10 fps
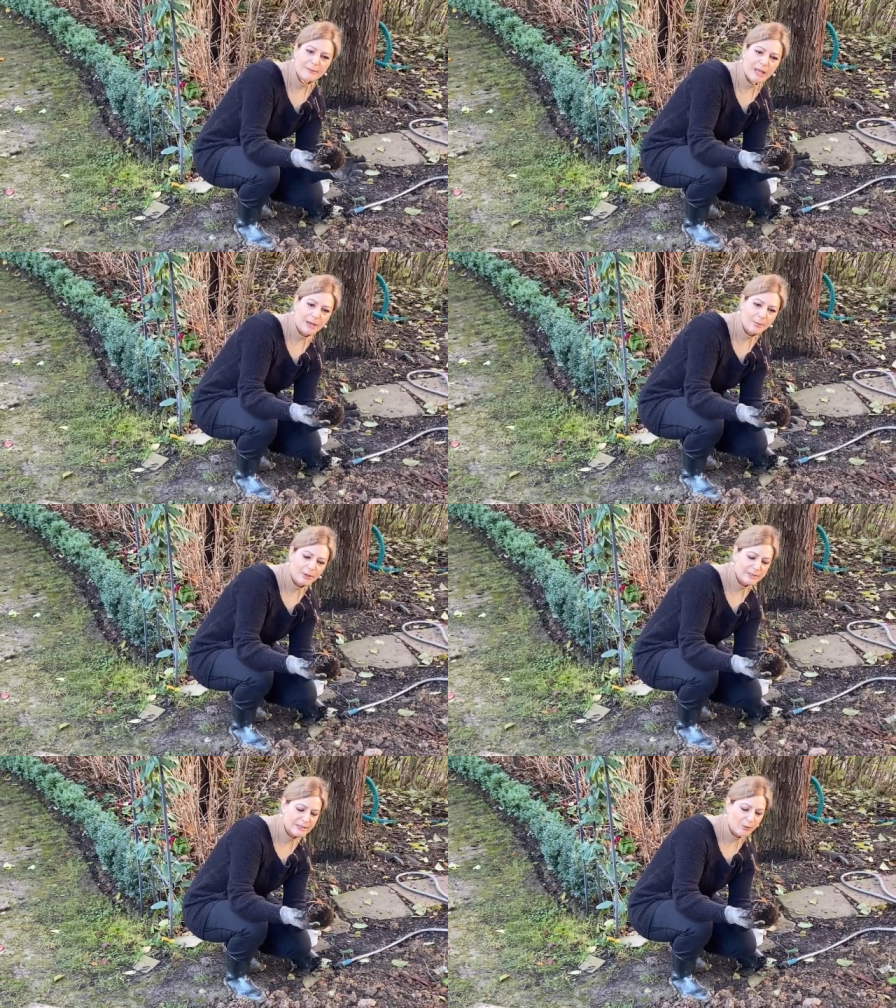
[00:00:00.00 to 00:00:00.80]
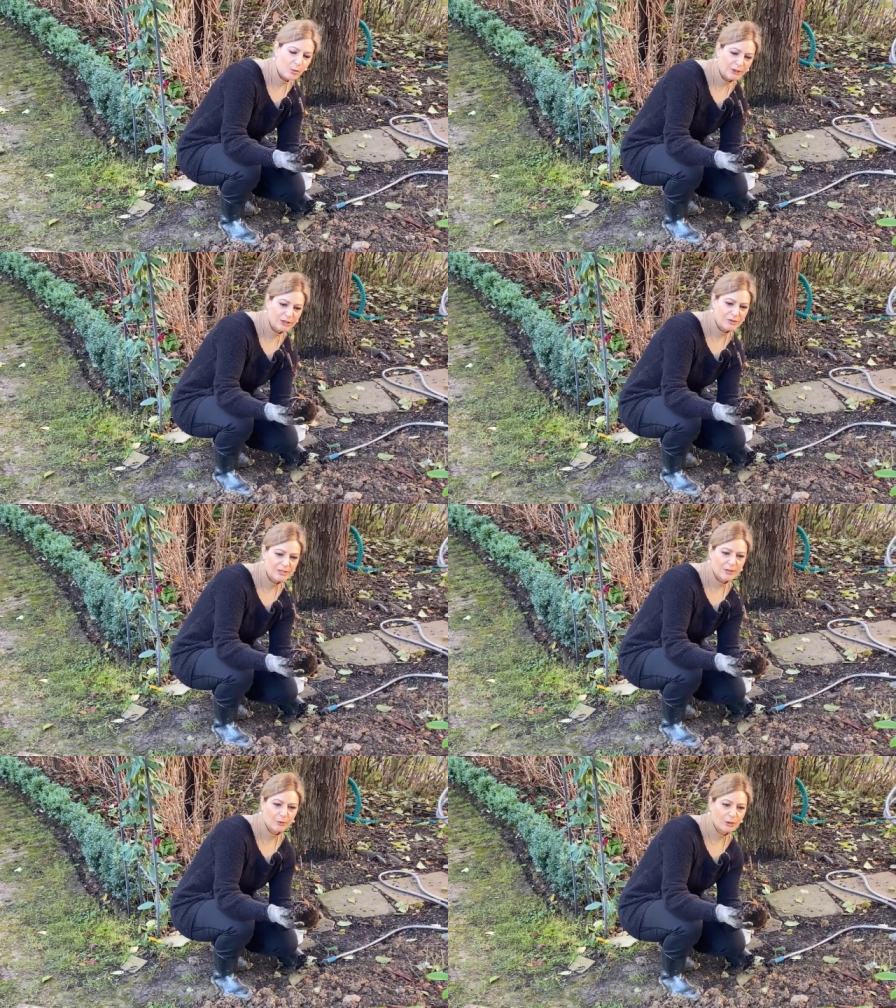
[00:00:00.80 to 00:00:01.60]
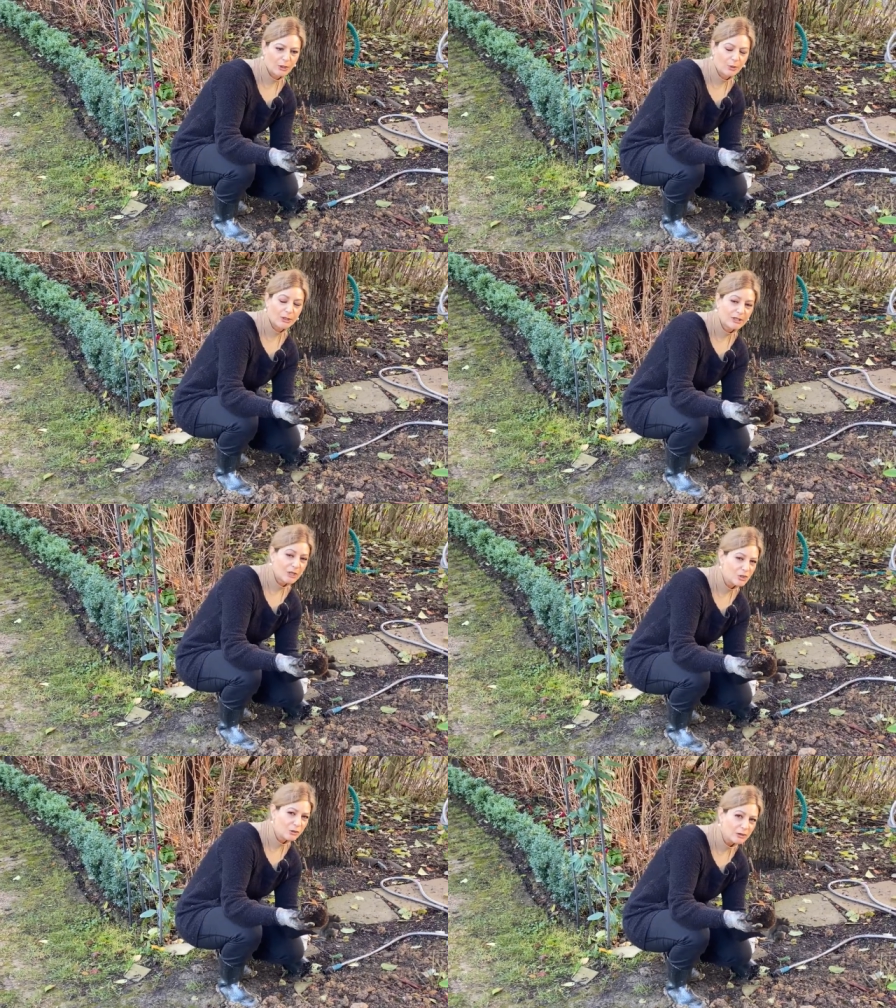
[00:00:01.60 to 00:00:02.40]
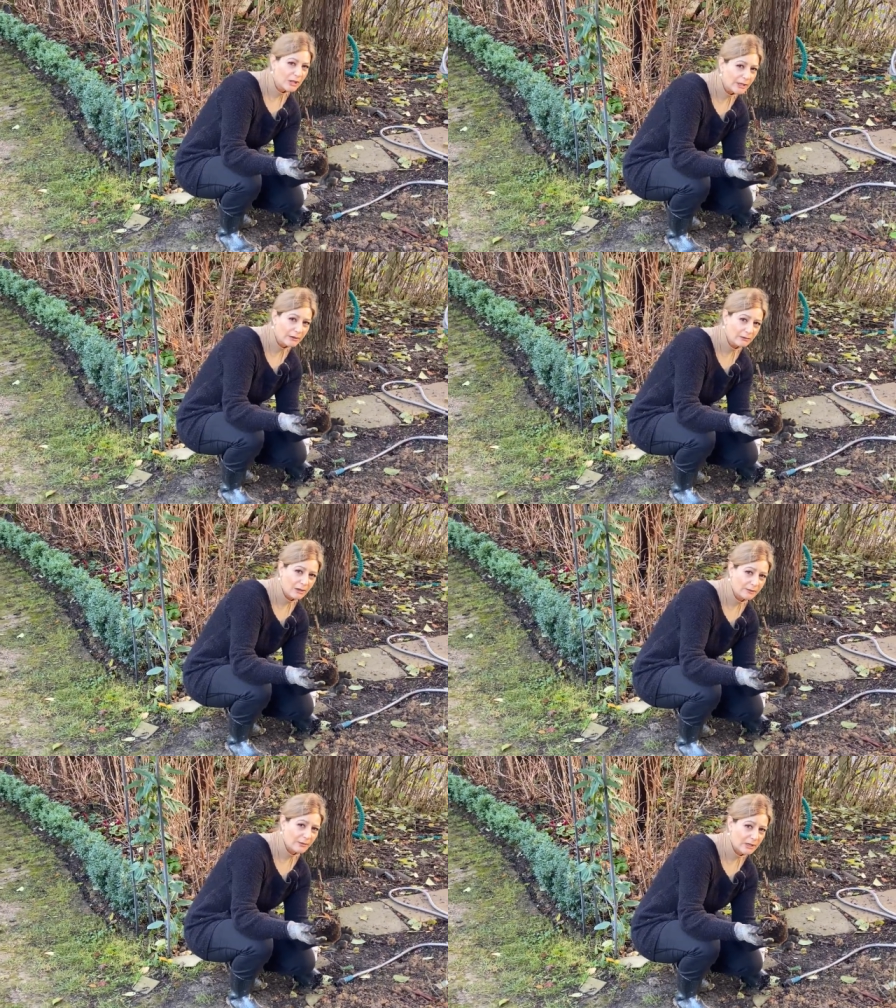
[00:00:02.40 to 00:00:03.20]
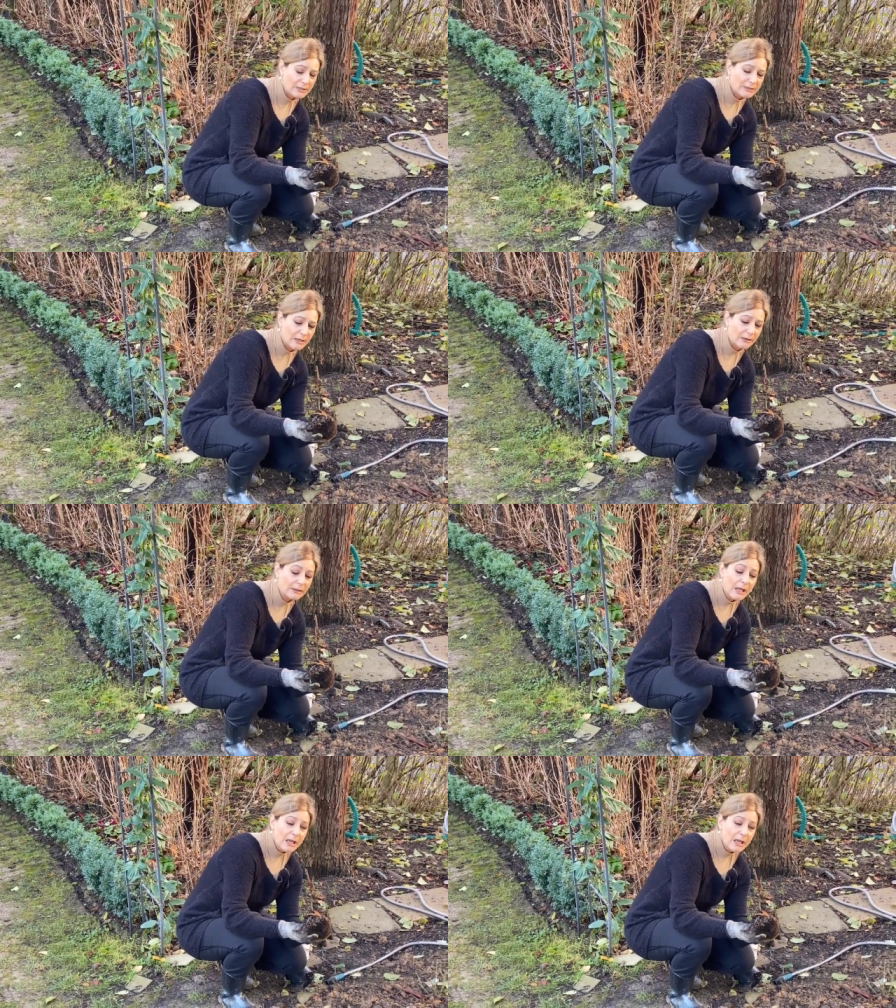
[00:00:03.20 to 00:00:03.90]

maples, I wanted to say really quick, they don't like a lot of hot sun.